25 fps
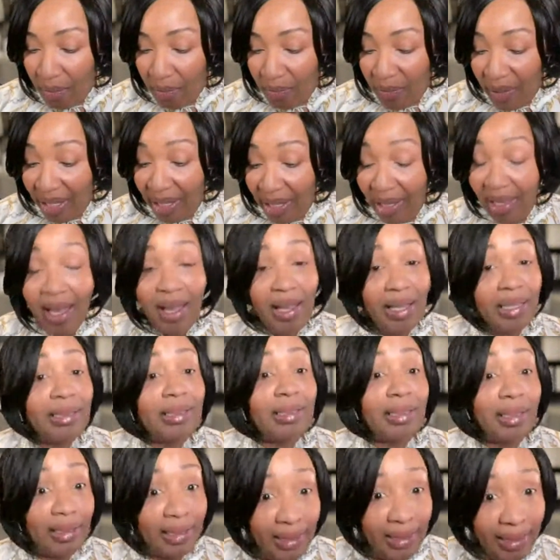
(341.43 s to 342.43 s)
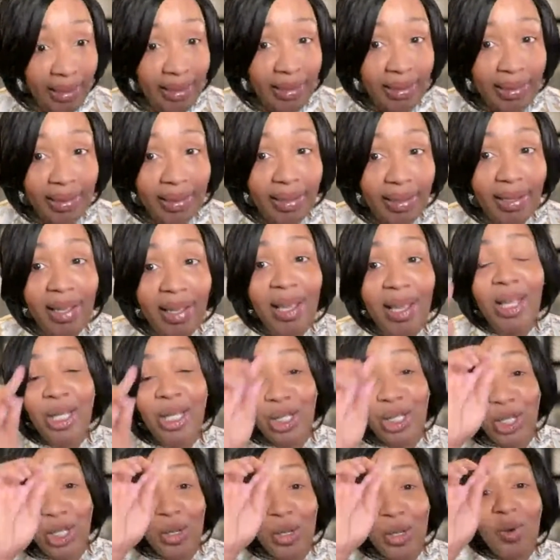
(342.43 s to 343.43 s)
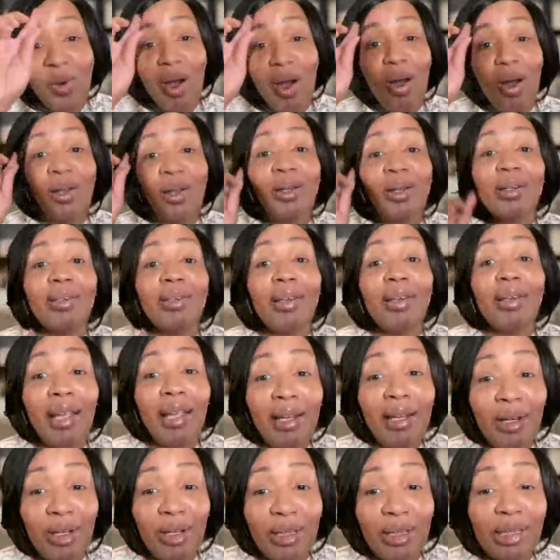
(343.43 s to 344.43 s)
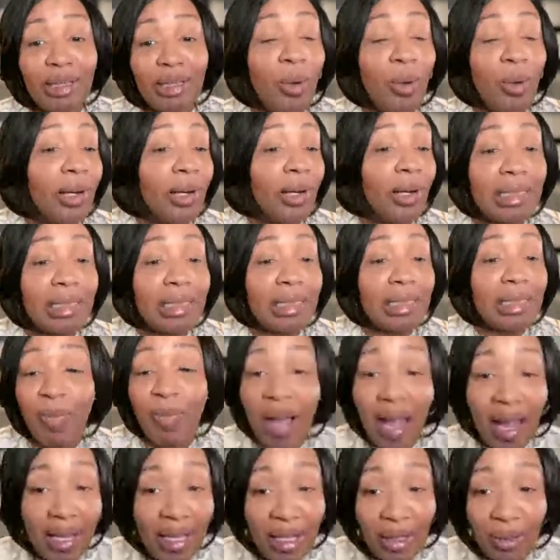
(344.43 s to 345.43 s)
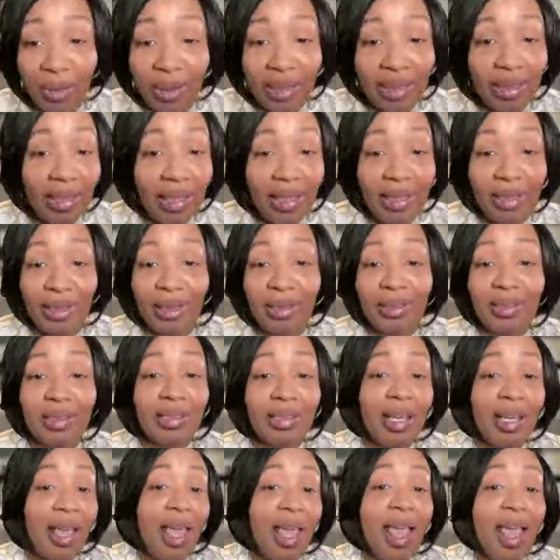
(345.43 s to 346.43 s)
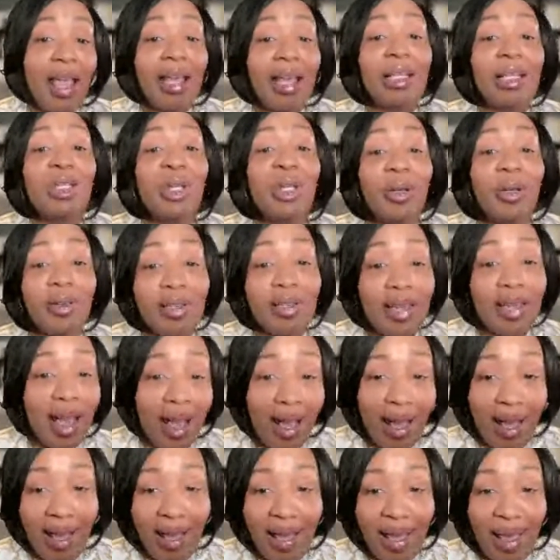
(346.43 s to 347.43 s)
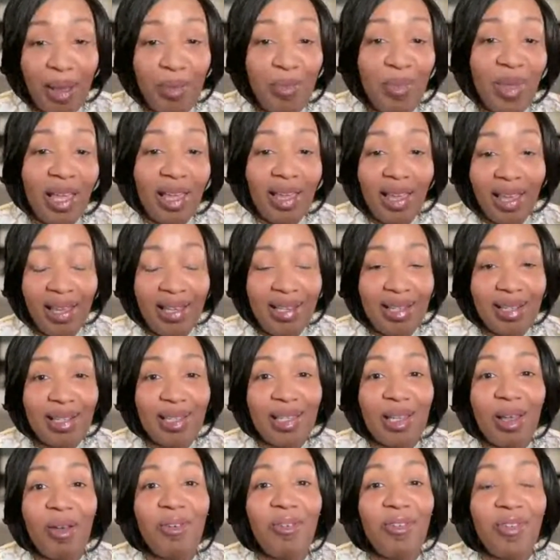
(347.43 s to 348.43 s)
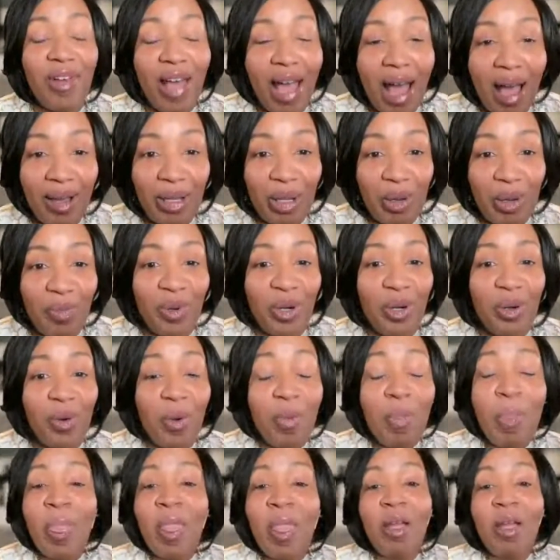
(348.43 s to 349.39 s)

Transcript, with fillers: because, again, you all are leaders or aspiring leaders, and your time is valuable.